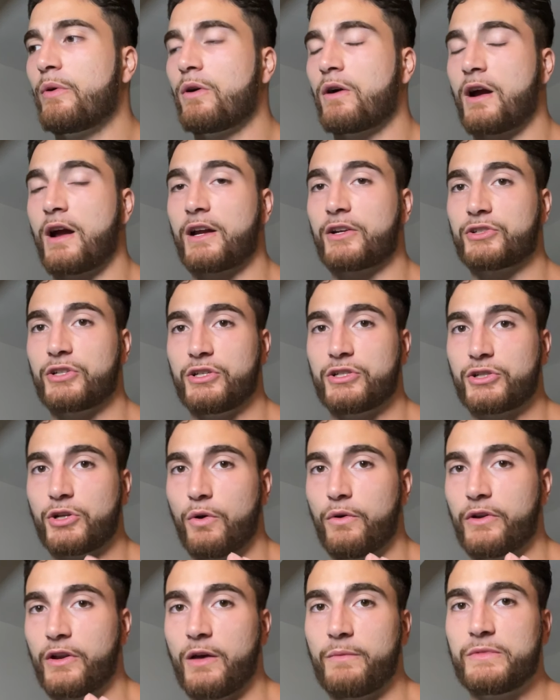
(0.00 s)
are actually
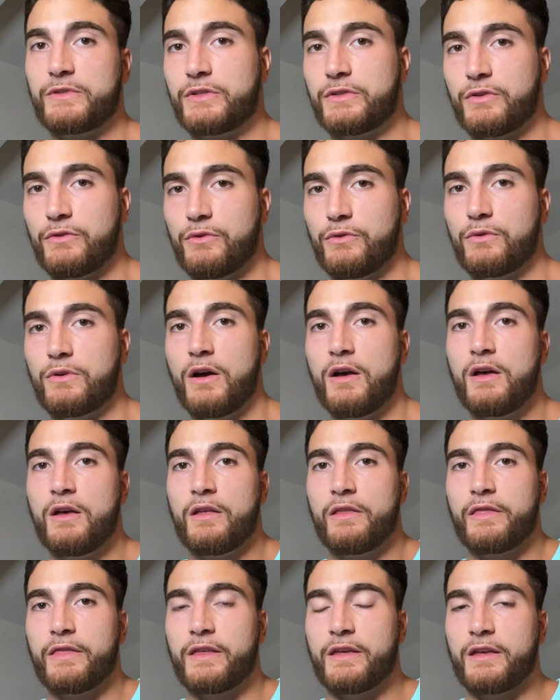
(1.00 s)
showing up to
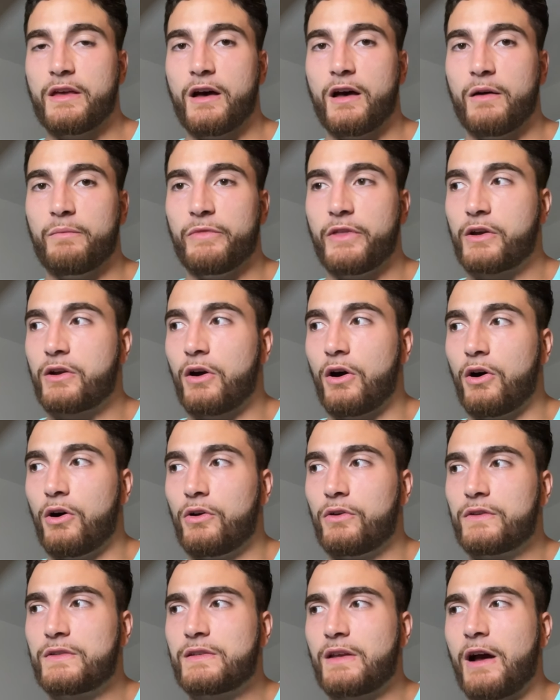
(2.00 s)
the
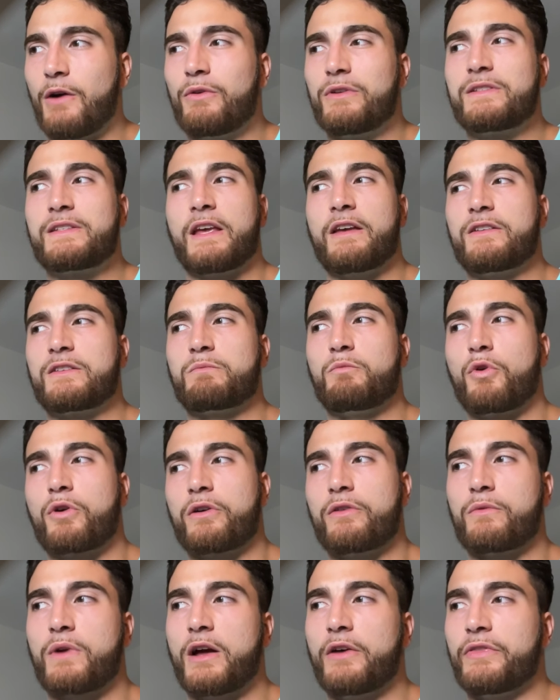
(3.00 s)
calls. I would say it's more
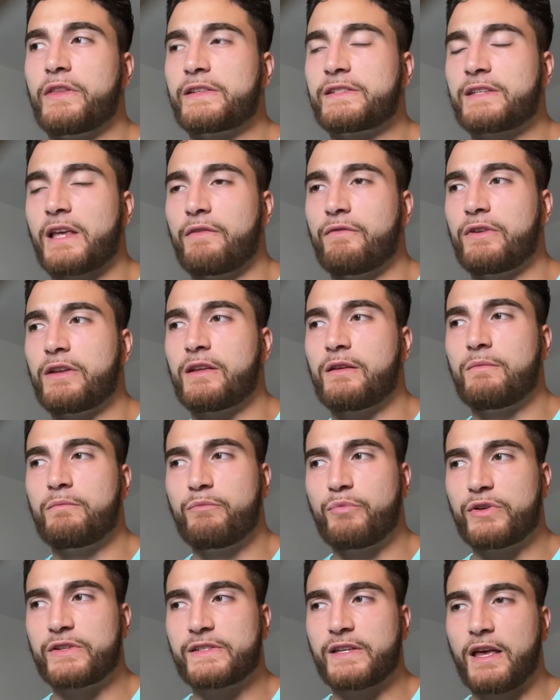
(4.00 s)
around the
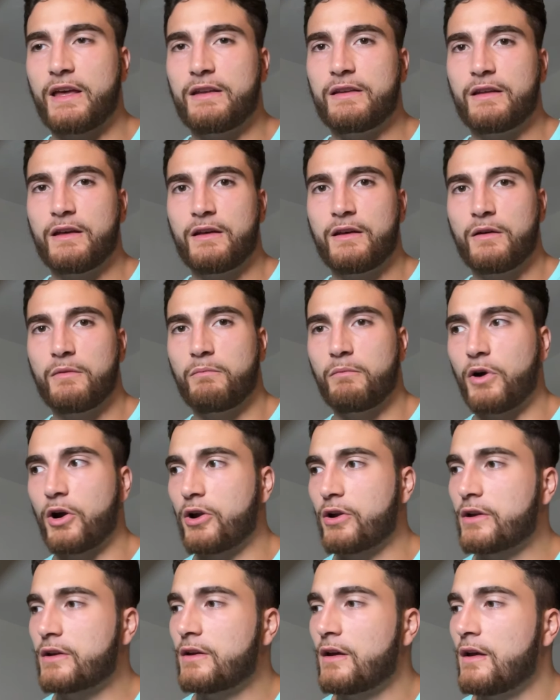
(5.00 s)
70%
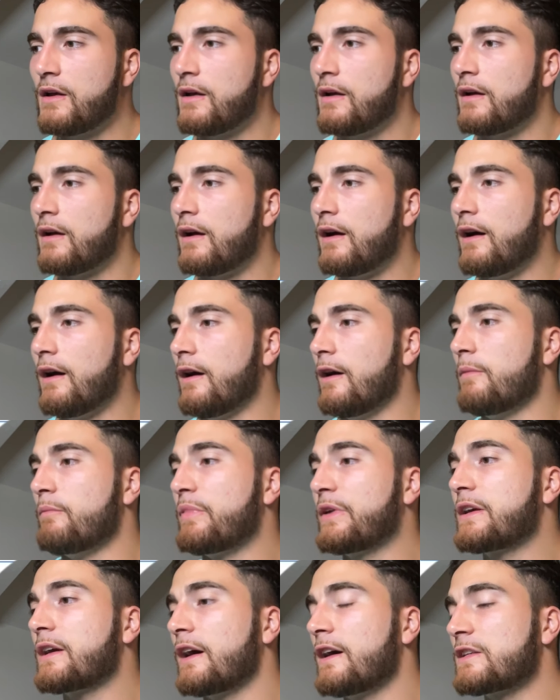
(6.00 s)
mark.
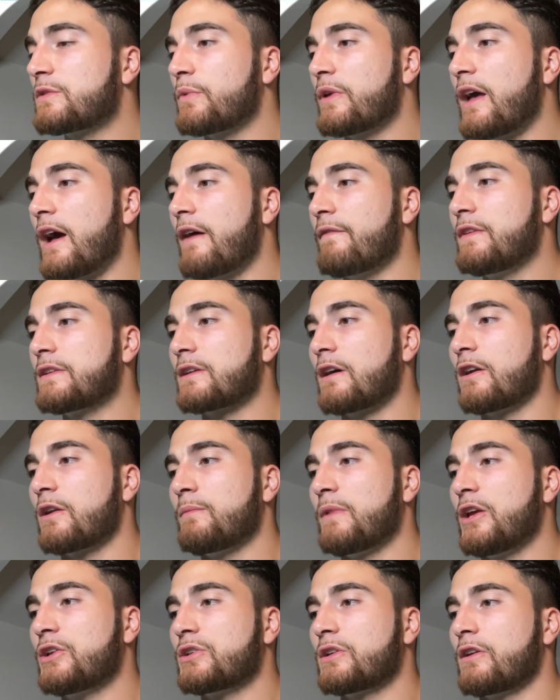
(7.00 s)
Because we have this
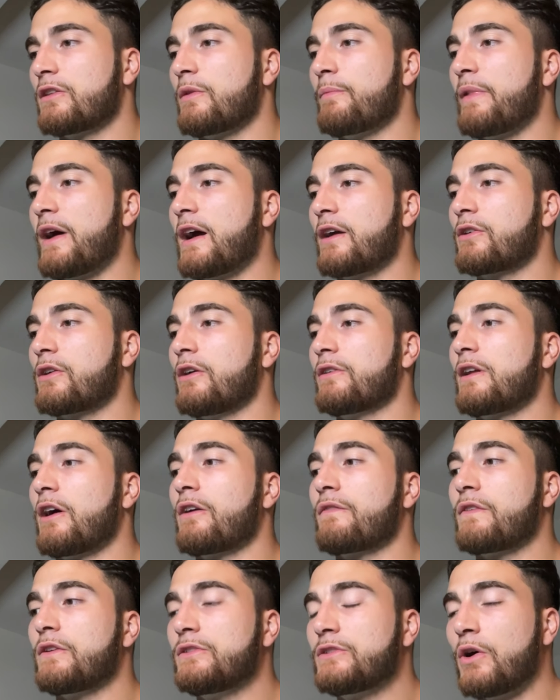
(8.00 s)
automation on the background. Now,
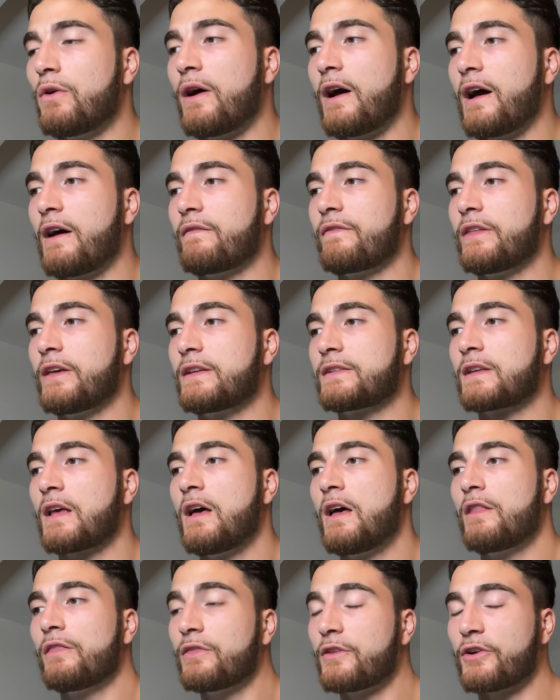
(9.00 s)
if you don't have this,
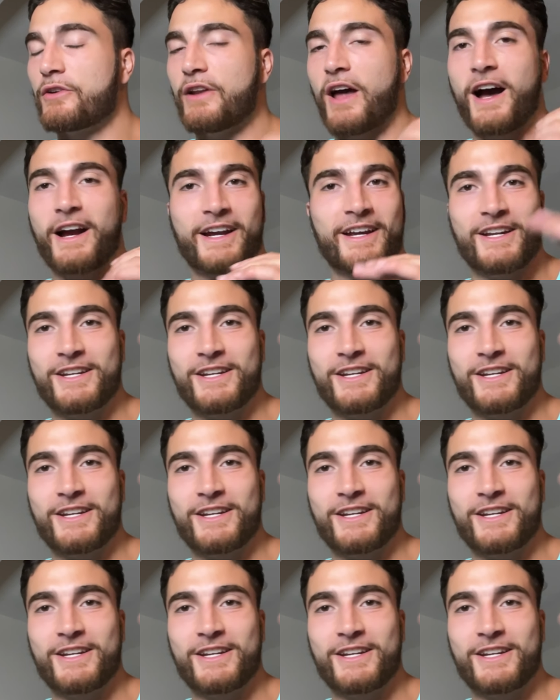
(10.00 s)
they're not going to